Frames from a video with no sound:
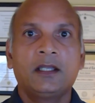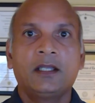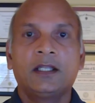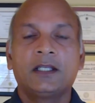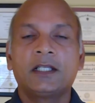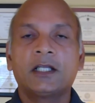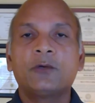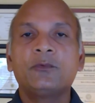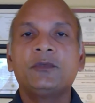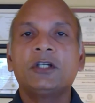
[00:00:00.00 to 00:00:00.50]

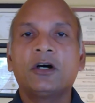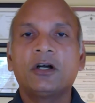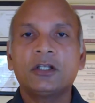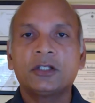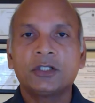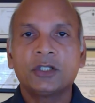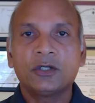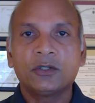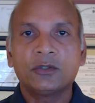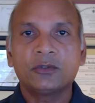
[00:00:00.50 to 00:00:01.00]
Now we all
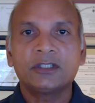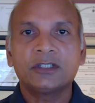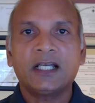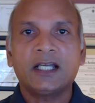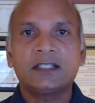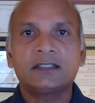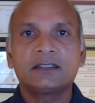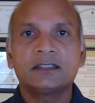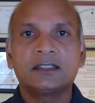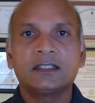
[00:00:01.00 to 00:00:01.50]
know
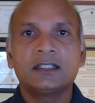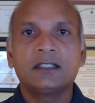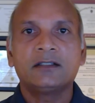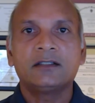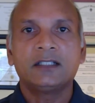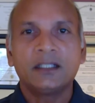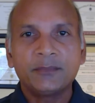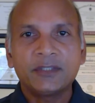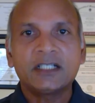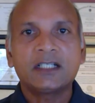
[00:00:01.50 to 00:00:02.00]
that
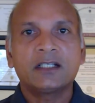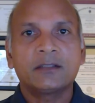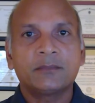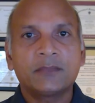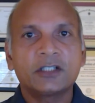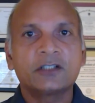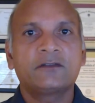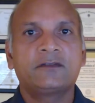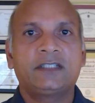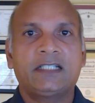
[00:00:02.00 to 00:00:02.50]
limited
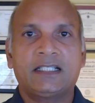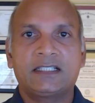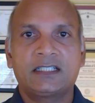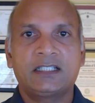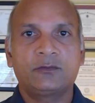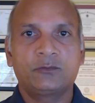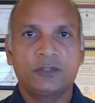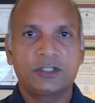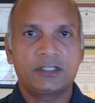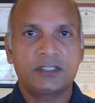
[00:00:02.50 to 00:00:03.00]
amount of
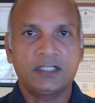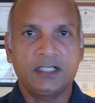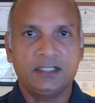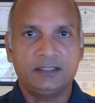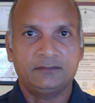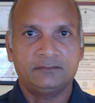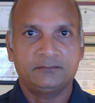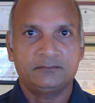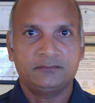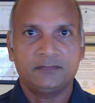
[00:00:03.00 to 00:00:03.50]
testing was
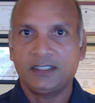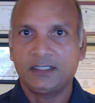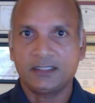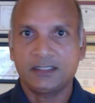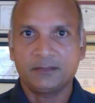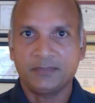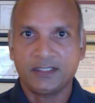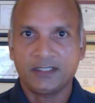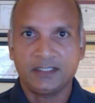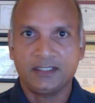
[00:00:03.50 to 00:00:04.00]
done in
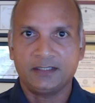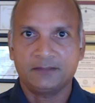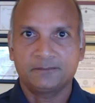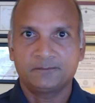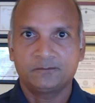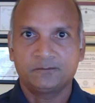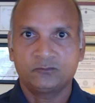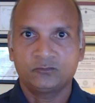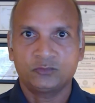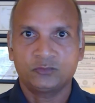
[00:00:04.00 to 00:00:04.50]
the beginning,
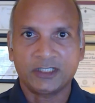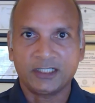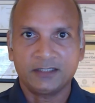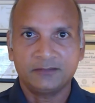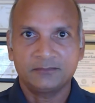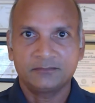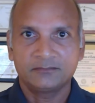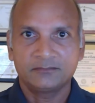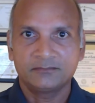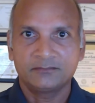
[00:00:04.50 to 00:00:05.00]

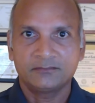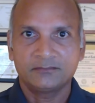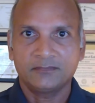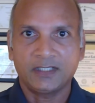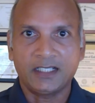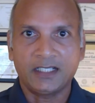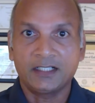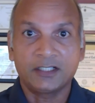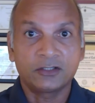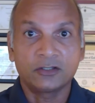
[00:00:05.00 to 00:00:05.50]
right?
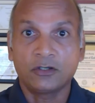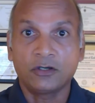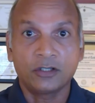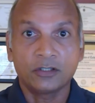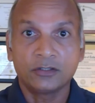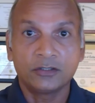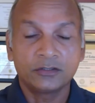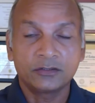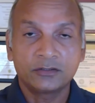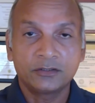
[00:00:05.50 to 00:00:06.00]
And it all
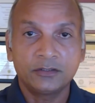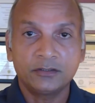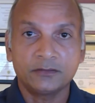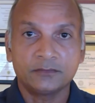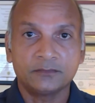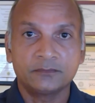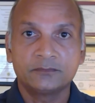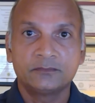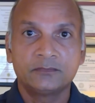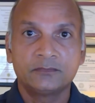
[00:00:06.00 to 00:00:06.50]
looked
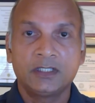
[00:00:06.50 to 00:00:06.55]
good.